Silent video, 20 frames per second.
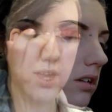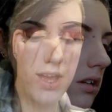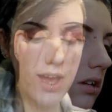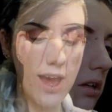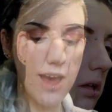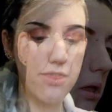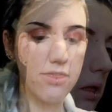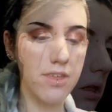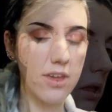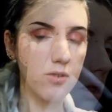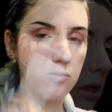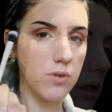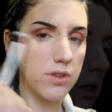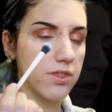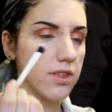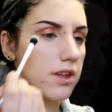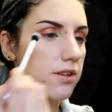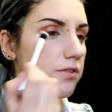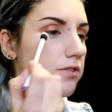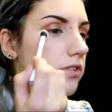And then with
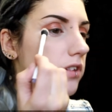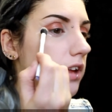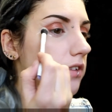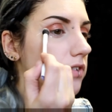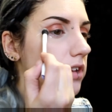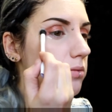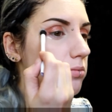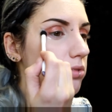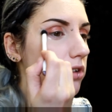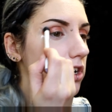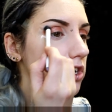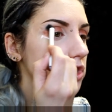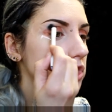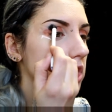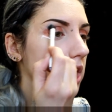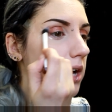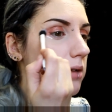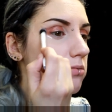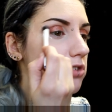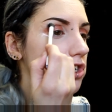a fluffy brush,
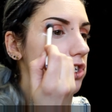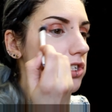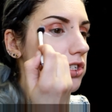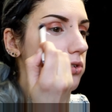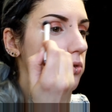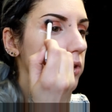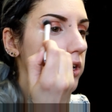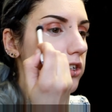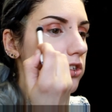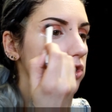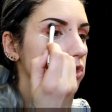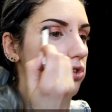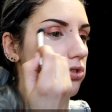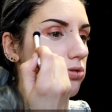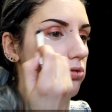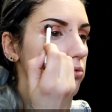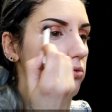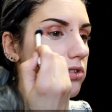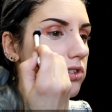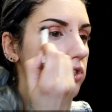I'm just going
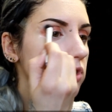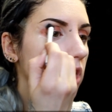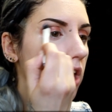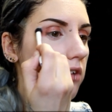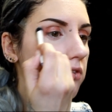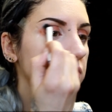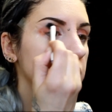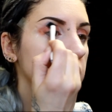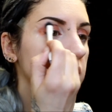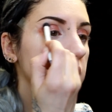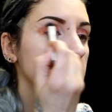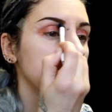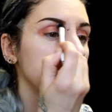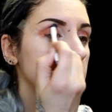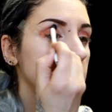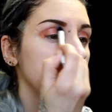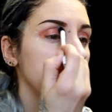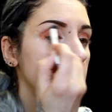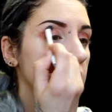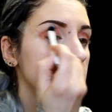to soften
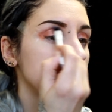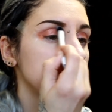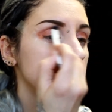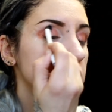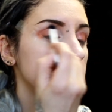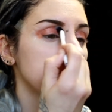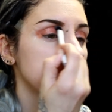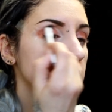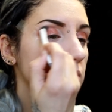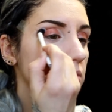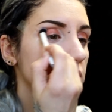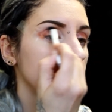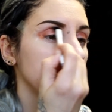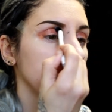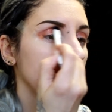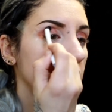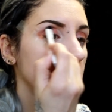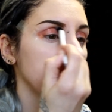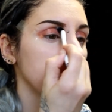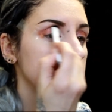the edges so they're
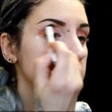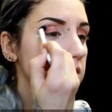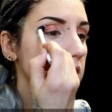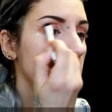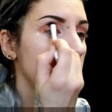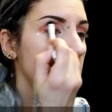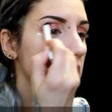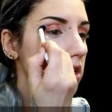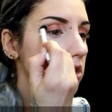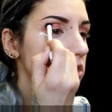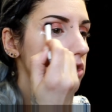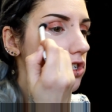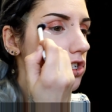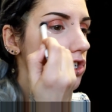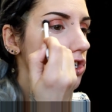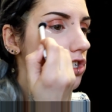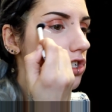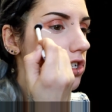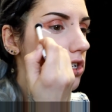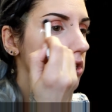not as
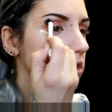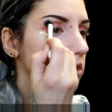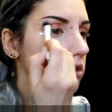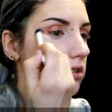harsh.